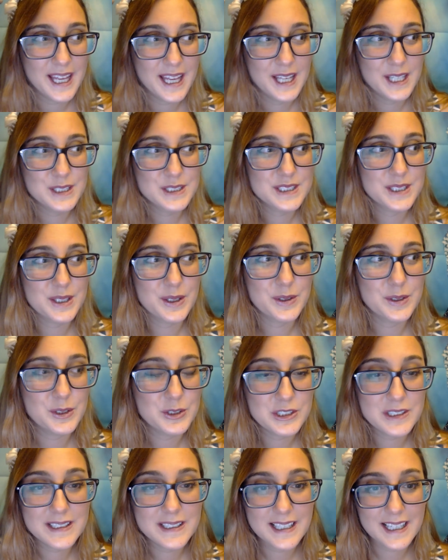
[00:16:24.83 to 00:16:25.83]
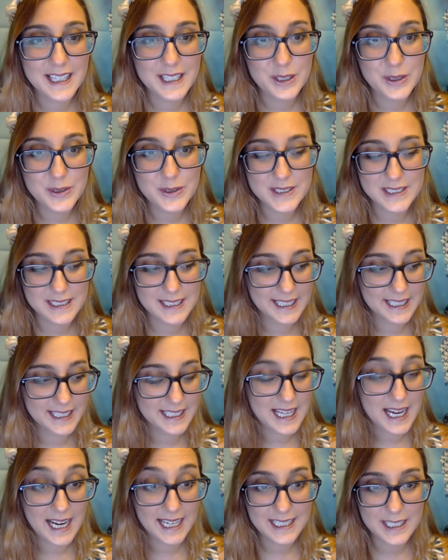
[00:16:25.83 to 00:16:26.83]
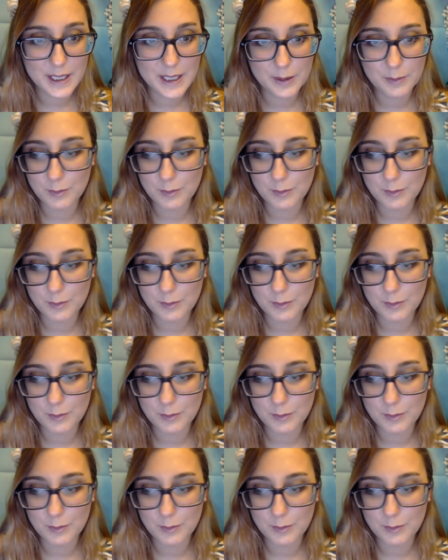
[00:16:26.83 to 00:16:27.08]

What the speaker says: so usually I use like an item